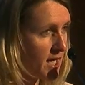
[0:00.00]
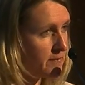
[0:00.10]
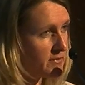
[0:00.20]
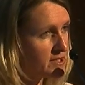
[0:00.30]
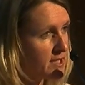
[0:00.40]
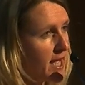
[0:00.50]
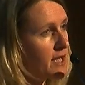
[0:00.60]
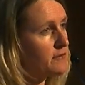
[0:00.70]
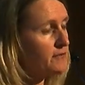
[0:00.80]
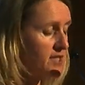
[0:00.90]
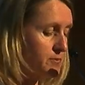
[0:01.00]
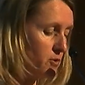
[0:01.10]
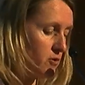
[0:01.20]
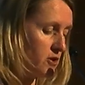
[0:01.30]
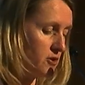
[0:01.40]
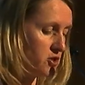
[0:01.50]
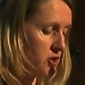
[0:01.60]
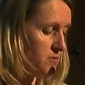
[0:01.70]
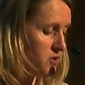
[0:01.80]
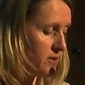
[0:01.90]
Companies like Facebook,
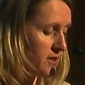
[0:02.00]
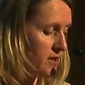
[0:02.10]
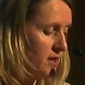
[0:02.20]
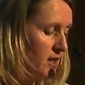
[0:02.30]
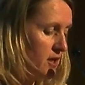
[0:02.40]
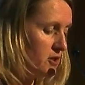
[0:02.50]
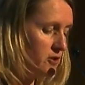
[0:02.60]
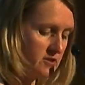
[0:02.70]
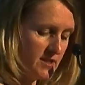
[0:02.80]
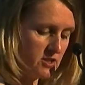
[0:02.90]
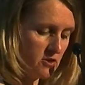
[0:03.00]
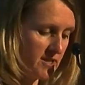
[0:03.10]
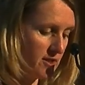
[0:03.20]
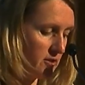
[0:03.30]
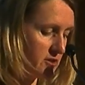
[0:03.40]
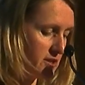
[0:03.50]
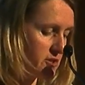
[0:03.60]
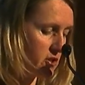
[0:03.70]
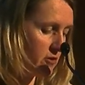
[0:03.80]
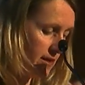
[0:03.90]
YouTube, Twitter use these new technologies
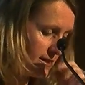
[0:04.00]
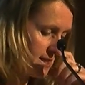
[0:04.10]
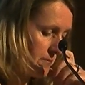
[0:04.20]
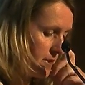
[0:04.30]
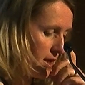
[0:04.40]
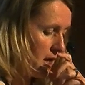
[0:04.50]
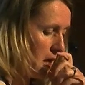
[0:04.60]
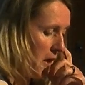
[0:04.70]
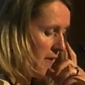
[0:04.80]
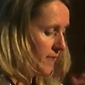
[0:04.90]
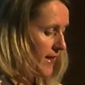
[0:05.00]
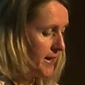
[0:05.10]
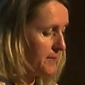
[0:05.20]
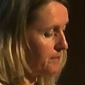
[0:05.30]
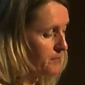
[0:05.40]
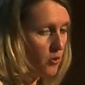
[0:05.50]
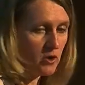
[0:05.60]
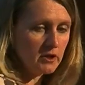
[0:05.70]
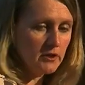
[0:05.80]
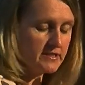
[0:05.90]
to create something that more
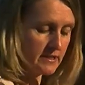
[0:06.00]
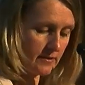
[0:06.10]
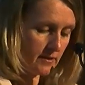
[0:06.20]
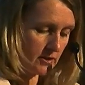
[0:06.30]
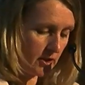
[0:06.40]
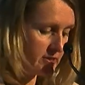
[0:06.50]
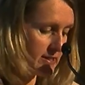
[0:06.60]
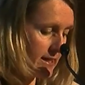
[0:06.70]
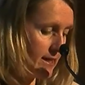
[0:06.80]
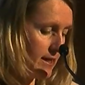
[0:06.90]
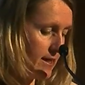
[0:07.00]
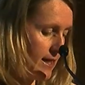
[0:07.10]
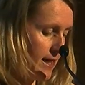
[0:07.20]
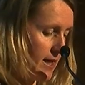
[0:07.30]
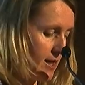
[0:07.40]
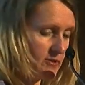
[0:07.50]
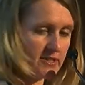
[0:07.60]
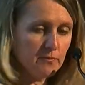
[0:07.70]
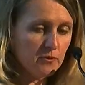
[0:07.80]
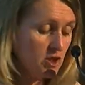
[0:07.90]
closely
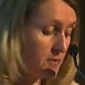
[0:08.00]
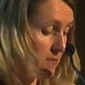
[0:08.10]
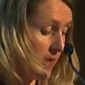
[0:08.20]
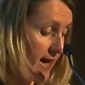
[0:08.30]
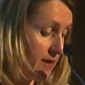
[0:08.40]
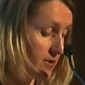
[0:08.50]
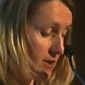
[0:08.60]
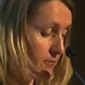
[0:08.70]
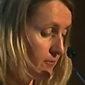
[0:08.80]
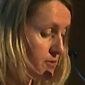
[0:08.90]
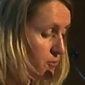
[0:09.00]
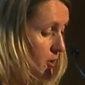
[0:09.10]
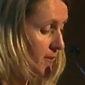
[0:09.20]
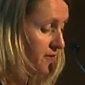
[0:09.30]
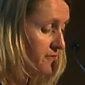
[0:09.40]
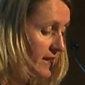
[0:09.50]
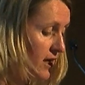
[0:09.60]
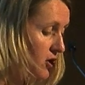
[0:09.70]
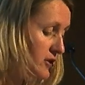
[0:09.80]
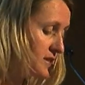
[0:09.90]
resembled human behaviour, was more about fitting
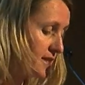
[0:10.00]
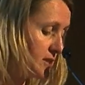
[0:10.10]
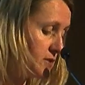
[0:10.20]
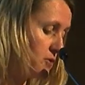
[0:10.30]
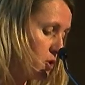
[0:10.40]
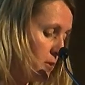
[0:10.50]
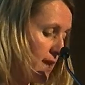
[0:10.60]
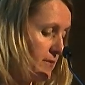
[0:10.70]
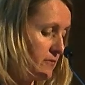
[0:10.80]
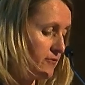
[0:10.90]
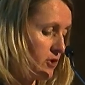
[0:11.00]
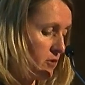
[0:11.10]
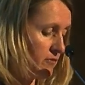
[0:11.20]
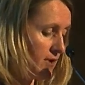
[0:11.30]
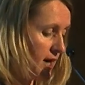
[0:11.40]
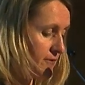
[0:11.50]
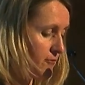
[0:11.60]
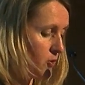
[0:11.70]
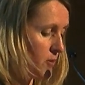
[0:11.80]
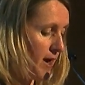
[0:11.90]
content into the normal ebb and flow of life,
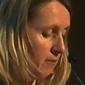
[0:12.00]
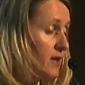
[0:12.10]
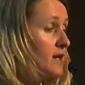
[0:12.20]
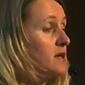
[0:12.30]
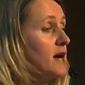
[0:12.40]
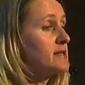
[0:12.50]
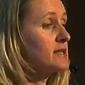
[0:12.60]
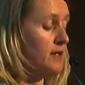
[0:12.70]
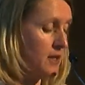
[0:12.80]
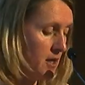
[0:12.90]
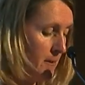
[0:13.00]
or about recognising